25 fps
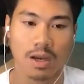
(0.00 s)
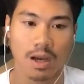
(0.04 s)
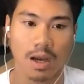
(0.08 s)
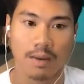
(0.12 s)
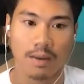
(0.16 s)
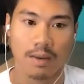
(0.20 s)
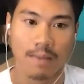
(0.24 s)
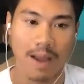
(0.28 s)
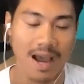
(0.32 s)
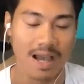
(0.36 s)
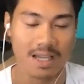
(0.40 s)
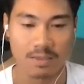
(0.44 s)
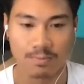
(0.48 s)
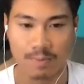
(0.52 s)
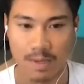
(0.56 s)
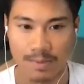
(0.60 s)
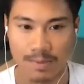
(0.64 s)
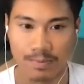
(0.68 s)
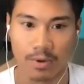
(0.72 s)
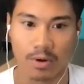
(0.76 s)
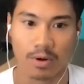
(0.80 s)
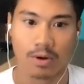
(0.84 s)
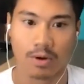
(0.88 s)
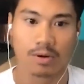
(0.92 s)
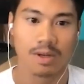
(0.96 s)
um, as
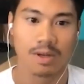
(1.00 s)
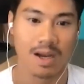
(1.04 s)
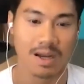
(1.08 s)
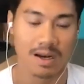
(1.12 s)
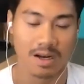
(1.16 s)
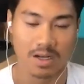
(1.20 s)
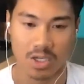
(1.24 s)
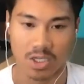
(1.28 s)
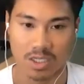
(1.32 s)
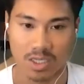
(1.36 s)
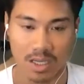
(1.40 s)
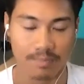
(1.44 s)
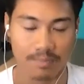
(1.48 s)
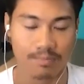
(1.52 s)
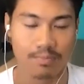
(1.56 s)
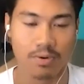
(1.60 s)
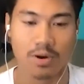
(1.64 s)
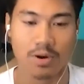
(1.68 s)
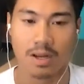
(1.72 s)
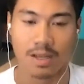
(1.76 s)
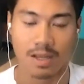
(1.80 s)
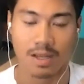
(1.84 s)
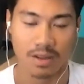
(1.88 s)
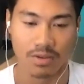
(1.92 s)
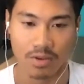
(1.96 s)
people are kind of just like
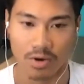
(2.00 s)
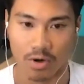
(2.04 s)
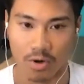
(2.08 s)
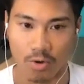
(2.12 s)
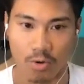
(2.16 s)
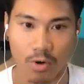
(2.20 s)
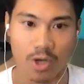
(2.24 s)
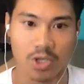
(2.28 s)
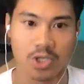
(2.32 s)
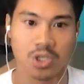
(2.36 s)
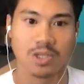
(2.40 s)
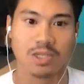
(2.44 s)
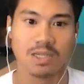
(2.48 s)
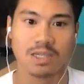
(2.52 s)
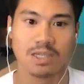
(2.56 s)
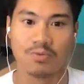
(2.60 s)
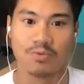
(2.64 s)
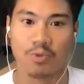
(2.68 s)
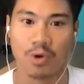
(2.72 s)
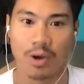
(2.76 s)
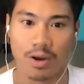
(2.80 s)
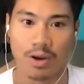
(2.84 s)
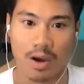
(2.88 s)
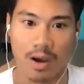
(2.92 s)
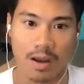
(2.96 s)
putting in their questions
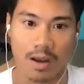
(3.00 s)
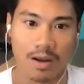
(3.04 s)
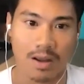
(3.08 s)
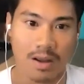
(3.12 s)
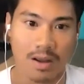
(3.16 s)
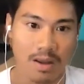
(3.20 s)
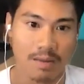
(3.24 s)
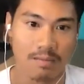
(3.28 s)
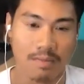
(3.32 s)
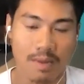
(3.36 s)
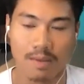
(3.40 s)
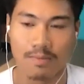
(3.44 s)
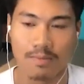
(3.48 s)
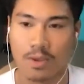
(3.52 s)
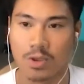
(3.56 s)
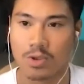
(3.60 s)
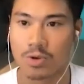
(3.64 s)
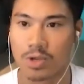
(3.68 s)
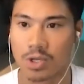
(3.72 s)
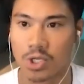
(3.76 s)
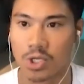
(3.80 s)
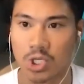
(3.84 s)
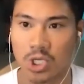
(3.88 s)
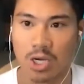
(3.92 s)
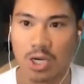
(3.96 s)
and whatnot, maybe you
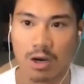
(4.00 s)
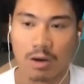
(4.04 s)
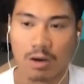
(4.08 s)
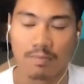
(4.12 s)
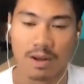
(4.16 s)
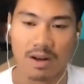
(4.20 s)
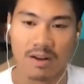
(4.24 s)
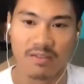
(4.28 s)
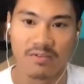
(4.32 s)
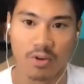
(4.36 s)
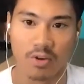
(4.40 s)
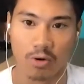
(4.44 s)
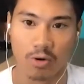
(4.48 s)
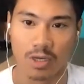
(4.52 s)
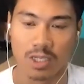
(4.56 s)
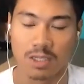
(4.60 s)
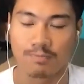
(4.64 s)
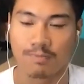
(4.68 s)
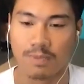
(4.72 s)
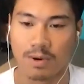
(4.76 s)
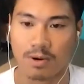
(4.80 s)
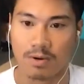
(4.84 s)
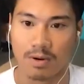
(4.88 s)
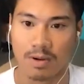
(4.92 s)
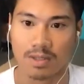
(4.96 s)
can share a bit of your
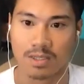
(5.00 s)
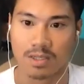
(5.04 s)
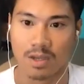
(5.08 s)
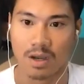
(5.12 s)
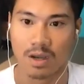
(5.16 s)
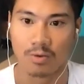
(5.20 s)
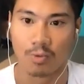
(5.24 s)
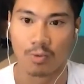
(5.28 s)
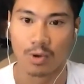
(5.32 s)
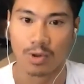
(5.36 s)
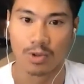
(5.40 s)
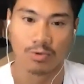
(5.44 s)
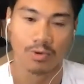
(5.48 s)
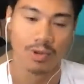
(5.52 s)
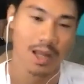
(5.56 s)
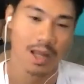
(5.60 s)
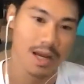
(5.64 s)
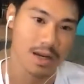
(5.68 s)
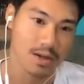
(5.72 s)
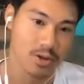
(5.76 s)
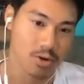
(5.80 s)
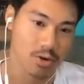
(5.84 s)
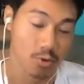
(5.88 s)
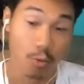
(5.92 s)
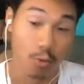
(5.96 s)
experience on what you
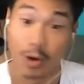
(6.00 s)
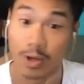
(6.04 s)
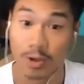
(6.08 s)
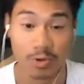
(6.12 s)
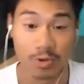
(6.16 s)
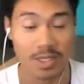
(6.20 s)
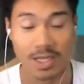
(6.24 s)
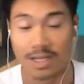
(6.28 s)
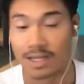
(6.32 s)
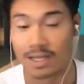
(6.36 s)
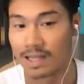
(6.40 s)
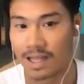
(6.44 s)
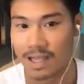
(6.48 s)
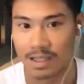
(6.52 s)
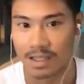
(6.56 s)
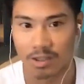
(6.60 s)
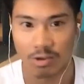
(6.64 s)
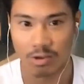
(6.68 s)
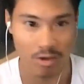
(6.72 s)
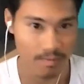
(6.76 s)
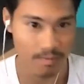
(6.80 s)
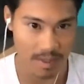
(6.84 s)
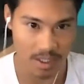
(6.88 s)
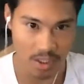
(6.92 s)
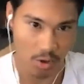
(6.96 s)
liked or what you didn't like.
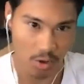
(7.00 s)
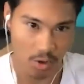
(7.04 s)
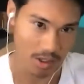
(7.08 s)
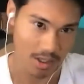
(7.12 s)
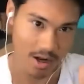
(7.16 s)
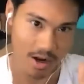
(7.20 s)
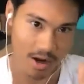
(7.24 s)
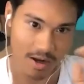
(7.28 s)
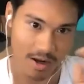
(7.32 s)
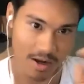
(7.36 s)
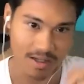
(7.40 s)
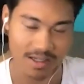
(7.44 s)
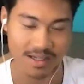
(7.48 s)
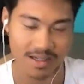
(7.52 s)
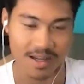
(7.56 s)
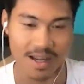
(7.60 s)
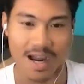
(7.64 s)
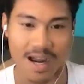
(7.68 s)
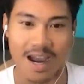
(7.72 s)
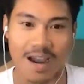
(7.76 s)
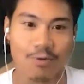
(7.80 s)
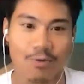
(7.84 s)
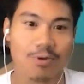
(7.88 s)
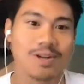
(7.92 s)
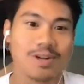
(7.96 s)
You can be totally honest.
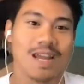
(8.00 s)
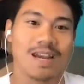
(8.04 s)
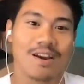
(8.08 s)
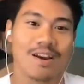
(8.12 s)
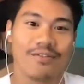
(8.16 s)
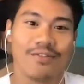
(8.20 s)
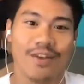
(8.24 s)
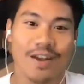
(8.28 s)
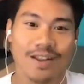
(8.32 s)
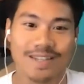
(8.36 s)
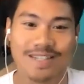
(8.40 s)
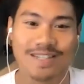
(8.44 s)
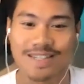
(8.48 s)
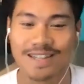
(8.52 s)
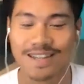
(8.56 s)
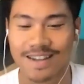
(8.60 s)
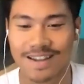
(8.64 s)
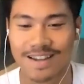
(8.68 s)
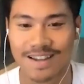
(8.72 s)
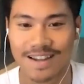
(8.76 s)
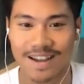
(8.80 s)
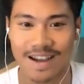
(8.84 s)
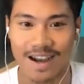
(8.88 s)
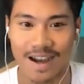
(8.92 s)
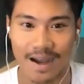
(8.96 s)
I wouldn't take offense.
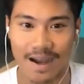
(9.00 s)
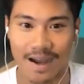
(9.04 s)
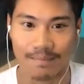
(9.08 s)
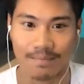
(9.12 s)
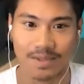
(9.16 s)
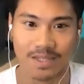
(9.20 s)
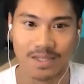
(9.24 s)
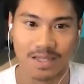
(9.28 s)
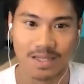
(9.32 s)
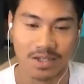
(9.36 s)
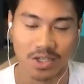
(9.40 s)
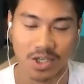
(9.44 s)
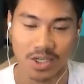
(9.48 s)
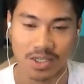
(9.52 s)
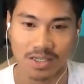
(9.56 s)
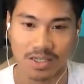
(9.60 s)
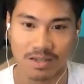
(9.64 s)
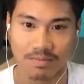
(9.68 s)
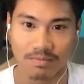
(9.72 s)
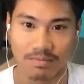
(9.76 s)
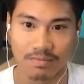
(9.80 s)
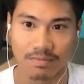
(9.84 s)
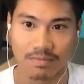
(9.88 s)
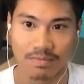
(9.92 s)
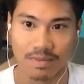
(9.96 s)
Um, so
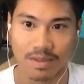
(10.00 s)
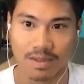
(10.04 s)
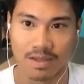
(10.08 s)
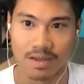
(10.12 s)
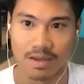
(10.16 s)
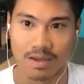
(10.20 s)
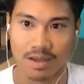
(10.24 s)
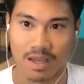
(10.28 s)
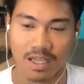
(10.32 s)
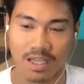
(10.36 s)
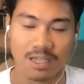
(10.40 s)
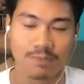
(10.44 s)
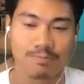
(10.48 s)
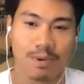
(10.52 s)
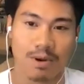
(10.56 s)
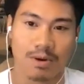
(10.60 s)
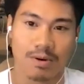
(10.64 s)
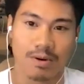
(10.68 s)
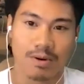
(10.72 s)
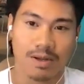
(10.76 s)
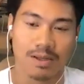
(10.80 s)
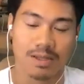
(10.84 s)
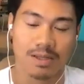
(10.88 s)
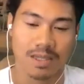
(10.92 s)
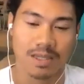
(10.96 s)
just the
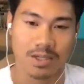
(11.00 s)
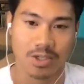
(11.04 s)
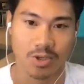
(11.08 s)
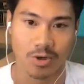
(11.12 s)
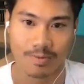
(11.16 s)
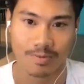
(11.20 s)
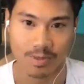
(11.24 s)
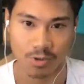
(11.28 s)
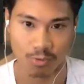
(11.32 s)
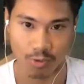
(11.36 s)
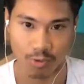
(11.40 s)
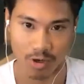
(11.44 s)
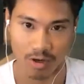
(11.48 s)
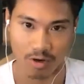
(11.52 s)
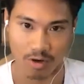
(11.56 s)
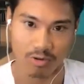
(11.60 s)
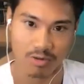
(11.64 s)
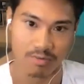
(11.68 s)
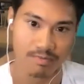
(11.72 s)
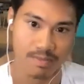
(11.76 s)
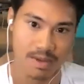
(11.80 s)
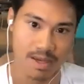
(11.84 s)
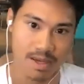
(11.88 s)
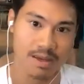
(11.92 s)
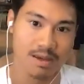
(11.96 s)
experience in terms of working
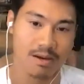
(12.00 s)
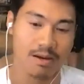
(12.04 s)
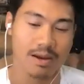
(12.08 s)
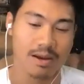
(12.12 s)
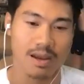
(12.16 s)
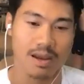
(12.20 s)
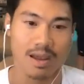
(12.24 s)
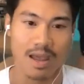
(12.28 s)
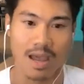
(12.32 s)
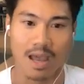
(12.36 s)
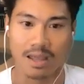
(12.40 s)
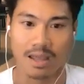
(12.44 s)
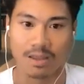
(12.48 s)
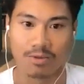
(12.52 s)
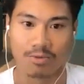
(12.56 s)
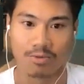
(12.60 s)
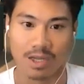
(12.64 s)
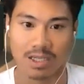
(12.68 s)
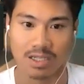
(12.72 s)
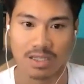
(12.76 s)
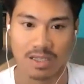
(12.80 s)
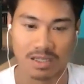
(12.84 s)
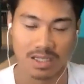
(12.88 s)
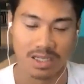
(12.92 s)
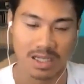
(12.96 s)
with me and the yeah.
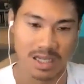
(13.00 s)
rest of